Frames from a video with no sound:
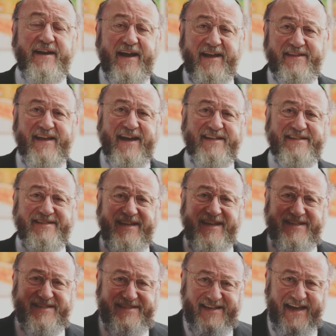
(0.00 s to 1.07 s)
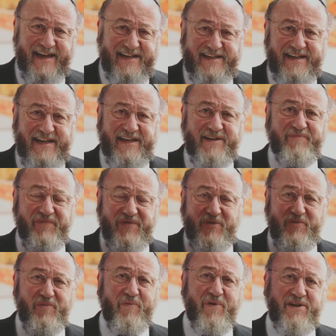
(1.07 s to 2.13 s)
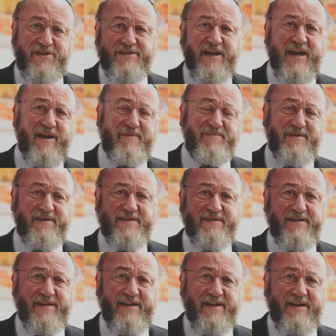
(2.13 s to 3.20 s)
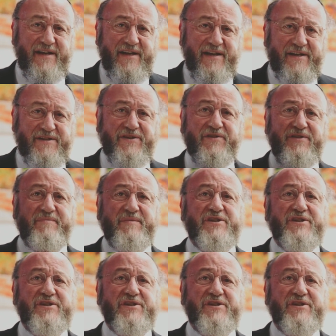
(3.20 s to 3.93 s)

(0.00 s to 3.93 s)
And that's exactly what happened. So the